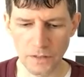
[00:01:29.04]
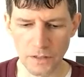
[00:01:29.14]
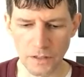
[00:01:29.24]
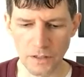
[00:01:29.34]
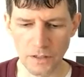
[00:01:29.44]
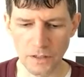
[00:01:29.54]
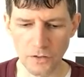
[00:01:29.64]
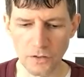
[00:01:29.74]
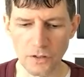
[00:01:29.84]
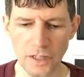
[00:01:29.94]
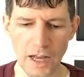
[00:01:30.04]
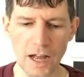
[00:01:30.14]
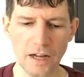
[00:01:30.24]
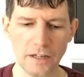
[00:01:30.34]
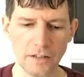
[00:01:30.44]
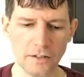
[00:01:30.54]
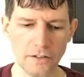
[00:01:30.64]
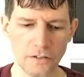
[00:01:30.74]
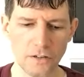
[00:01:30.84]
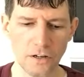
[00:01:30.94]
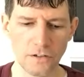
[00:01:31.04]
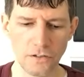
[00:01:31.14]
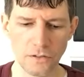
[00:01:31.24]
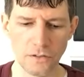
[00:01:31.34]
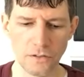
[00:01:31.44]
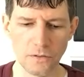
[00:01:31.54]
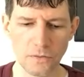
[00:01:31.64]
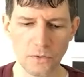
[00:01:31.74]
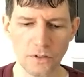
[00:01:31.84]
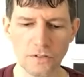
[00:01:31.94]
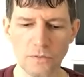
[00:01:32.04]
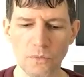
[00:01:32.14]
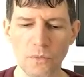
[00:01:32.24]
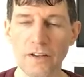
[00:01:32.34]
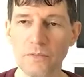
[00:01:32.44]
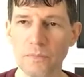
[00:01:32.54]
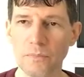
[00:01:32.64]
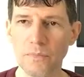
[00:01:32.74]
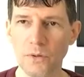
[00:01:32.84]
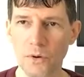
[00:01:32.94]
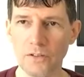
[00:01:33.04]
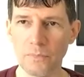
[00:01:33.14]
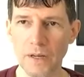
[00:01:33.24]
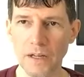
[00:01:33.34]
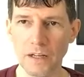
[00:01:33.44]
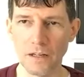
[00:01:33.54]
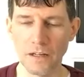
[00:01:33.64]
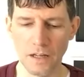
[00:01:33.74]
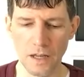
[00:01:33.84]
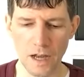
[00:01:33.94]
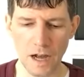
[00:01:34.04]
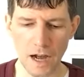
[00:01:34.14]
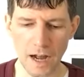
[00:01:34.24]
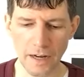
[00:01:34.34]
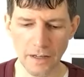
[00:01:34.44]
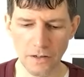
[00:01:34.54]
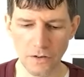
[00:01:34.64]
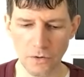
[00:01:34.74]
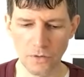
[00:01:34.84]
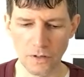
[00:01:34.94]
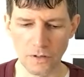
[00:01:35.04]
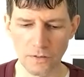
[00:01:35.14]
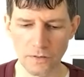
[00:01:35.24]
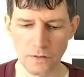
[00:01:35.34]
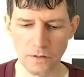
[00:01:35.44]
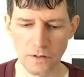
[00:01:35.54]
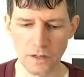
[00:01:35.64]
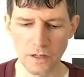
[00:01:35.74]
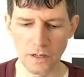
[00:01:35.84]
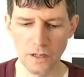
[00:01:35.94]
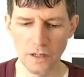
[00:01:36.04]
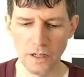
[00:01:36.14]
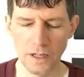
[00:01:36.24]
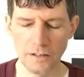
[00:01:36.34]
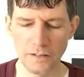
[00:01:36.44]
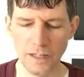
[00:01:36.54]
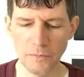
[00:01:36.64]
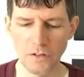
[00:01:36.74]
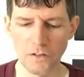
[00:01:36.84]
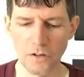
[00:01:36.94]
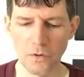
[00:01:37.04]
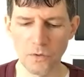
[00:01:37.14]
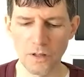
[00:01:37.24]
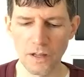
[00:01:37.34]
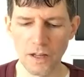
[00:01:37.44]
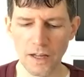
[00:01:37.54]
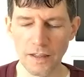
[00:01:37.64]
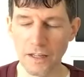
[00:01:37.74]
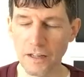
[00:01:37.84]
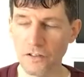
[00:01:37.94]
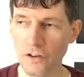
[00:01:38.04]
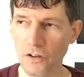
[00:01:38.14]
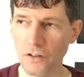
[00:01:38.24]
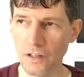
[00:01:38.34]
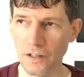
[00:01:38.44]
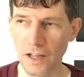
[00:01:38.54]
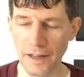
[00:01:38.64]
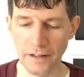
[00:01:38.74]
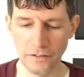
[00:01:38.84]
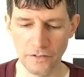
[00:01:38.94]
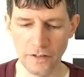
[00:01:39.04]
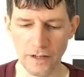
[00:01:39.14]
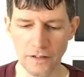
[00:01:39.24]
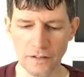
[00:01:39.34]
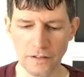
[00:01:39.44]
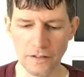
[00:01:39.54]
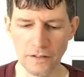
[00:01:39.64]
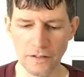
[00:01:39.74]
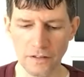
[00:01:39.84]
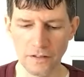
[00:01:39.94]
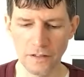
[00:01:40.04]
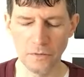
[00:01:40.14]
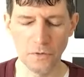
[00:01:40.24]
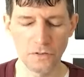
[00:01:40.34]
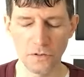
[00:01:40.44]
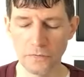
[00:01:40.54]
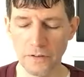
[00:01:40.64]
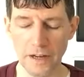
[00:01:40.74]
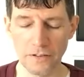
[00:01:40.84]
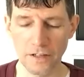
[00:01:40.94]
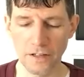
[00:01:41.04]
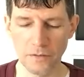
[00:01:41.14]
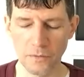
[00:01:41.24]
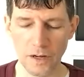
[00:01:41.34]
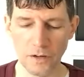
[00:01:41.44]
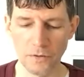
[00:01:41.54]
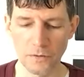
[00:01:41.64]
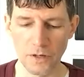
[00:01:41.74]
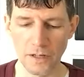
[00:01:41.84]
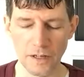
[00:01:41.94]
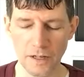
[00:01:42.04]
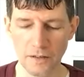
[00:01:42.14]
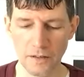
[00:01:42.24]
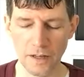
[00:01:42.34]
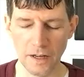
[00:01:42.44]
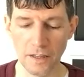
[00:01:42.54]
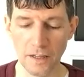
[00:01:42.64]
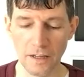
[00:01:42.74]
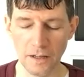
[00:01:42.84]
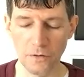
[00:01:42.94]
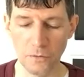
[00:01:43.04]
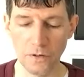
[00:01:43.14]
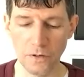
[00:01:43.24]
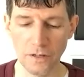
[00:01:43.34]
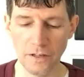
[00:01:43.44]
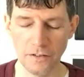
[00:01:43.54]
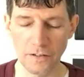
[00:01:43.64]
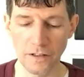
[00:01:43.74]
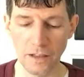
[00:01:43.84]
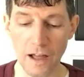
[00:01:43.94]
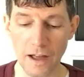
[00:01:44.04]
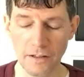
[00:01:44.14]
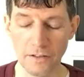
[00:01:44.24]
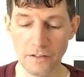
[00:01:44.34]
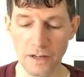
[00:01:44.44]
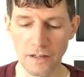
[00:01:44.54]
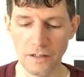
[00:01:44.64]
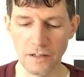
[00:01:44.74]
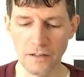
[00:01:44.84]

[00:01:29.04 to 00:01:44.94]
uh, early on in the discussion was West the West Bank. I didn't know this. All right, it seems as though I think it's called Lion's Den. He went so fast I, while I was writing I, I think it, it, he said Lion's Den